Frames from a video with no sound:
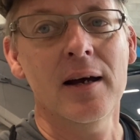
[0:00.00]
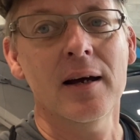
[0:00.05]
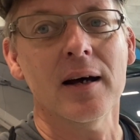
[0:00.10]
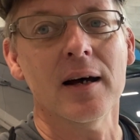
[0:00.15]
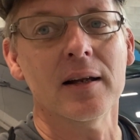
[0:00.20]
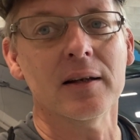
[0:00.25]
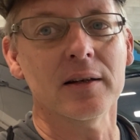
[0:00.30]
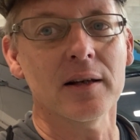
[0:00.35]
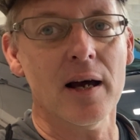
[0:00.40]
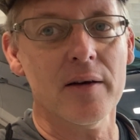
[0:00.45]

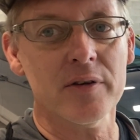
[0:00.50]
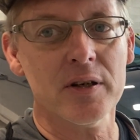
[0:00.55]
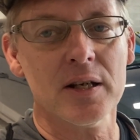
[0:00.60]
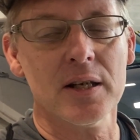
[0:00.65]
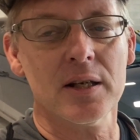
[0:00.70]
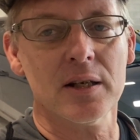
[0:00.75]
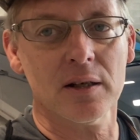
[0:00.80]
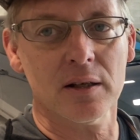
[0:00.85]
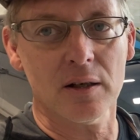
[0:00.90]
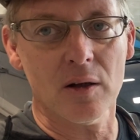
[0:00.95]
11
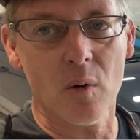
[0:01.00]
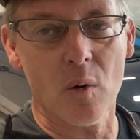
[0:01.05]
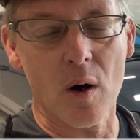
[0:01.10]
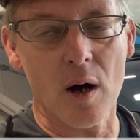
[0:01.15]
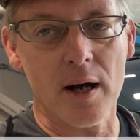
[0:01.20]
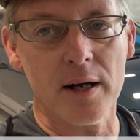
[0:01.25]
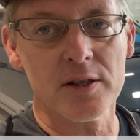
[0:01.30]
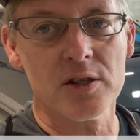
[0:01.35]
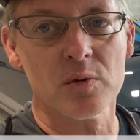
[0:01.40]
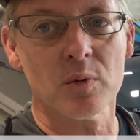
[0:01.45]

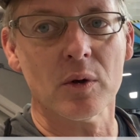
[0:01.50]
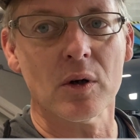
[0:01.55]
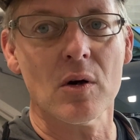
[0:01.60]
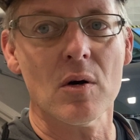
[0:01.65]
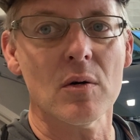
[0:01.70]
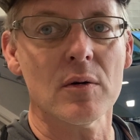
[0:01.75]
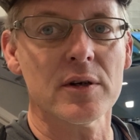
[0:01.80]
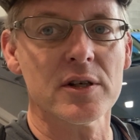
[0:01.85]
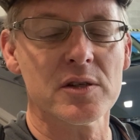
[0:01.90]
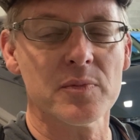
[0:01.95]
kilowatts would
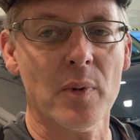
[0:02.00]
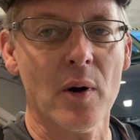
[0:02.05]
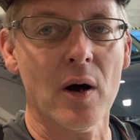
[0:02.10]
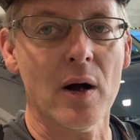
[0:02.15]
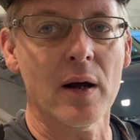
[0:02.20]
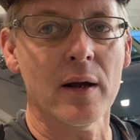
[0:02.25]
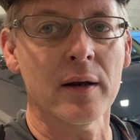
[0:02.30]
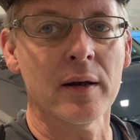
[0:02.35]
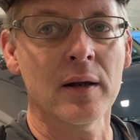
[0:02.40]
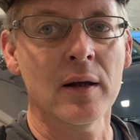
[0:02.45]

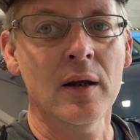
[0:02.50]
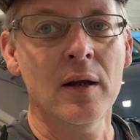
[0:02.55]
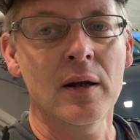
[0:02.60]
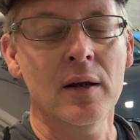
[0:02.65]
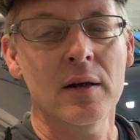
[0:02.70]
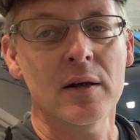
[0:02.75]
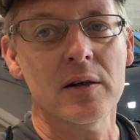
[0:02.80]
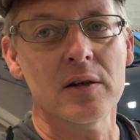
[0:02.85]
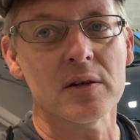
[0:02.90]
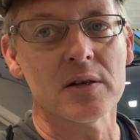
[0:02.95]
correspond
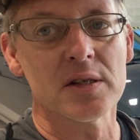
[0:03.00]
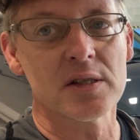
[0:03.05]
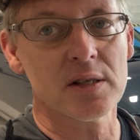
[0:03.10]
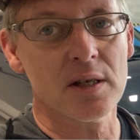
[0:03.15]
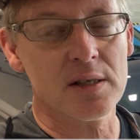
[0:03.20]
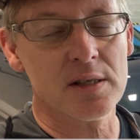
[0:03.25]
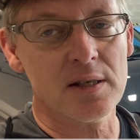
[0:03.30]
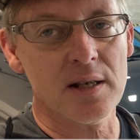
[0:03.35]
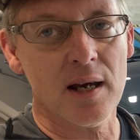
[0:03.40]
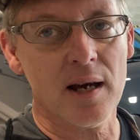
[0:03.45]
to a
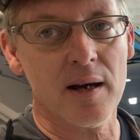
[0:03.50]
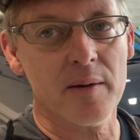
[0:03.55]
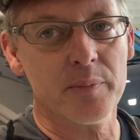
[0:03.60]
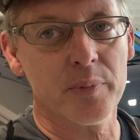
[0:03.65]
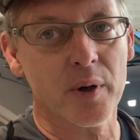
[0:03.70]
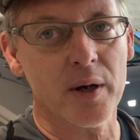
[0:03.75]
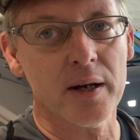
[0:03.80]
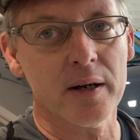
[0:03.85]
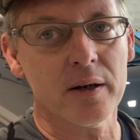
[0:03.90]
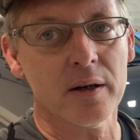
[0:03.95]
60 amp
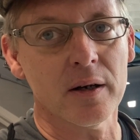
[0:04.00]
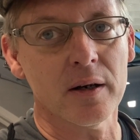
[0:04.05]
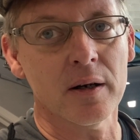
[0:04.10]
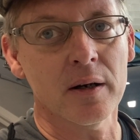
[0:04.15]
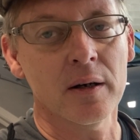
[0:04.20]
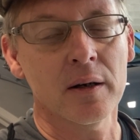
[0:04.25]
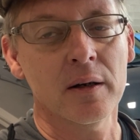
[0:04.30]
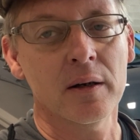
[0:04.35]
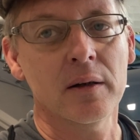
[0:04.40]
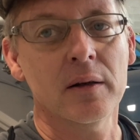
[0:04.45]

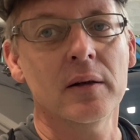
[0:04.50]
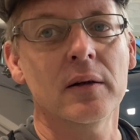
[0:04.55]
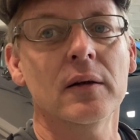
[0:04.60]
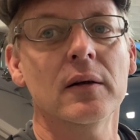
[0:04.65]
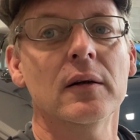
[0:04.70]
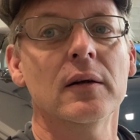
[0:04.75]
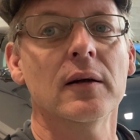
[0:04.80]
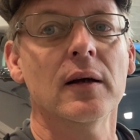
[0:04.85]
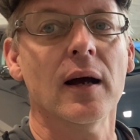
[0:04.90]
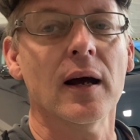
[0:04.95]
breaker
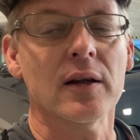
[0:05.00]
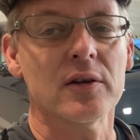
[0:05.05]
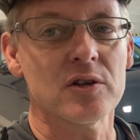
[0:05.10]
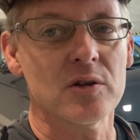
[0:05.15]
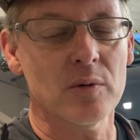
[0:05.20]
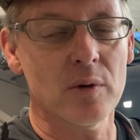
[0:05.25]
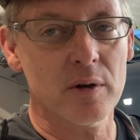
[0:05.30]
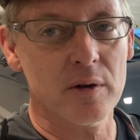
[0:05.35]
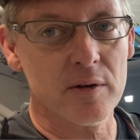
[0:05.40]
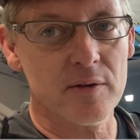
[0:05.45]
at
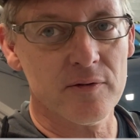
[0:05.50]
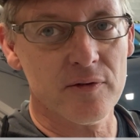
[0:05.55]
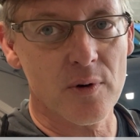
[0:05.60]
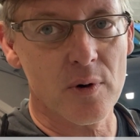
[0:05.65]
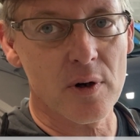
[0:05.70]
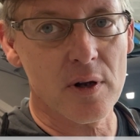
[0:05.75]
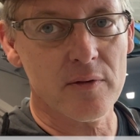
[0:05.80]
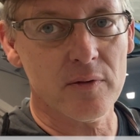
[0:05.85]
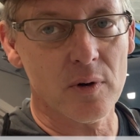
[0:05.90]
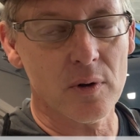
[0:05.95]

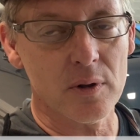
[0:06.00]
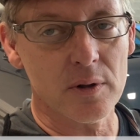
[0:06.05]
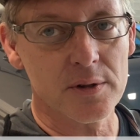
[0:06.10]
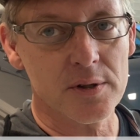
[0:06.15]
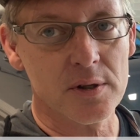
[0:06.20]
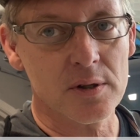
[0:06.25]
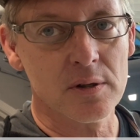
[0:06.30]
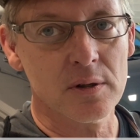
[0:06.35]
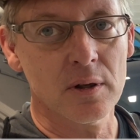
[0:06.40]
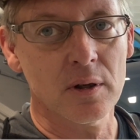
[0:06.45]
240
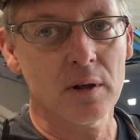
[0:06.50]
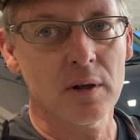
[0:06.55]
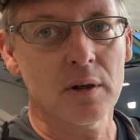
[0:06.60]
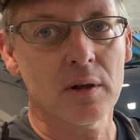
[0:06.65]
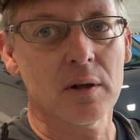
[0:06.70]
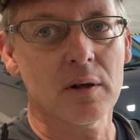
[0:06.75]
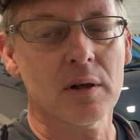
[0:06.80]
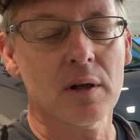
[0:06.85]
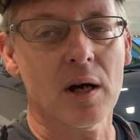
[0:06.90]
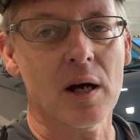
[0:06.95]
volts
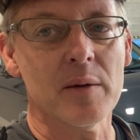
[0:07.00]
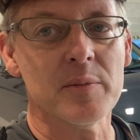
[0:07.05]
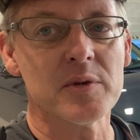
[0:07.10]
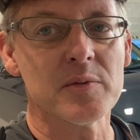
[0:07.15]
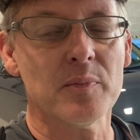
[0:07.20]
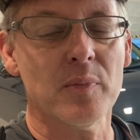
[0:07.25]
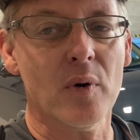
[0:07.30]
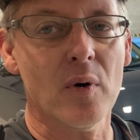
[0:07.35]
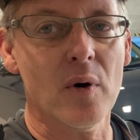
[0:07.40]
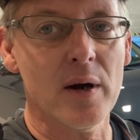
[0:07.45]
times
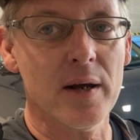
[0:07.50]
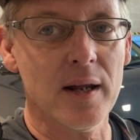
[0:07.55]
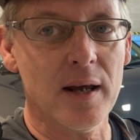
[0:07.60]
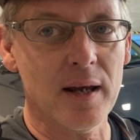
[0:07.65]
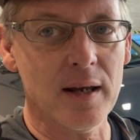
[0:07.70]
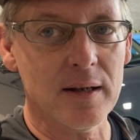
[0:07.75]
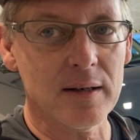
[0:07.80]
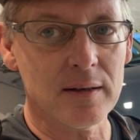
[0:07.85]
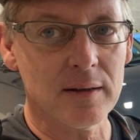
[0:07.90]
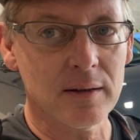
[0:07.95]

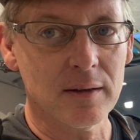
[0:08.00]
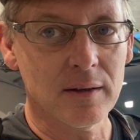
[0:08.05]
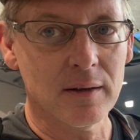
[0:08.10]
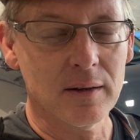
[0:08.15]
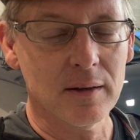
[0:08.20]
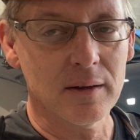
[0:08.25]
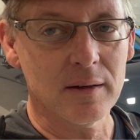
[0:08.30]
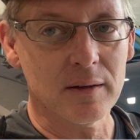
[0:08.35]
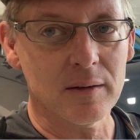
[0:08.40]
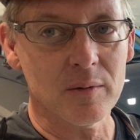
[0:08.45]
0.8,
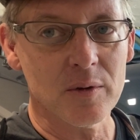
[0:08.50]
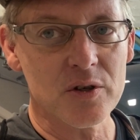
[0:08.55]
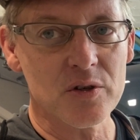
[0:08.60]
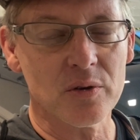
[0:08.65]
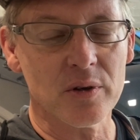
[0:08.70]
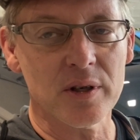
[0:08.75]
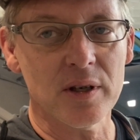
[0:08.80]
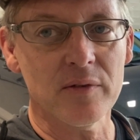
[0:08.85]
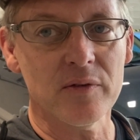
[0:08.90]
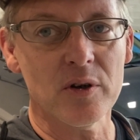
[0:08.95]
which will
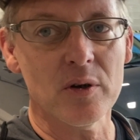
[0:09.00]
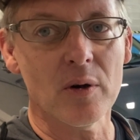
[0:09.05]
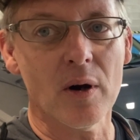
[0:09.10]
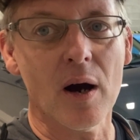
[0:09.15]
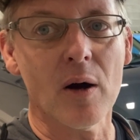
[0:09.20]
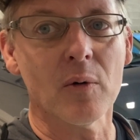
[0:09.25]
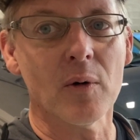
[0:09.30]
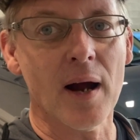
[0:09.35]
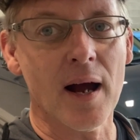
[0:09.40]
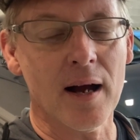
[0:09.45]
give you
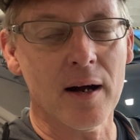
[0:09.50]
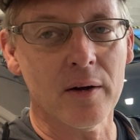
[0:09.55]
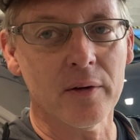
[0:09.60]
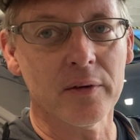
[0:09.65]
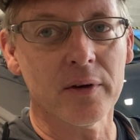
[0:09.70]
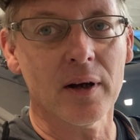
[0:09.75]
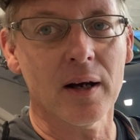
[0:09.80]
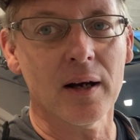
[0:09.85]
around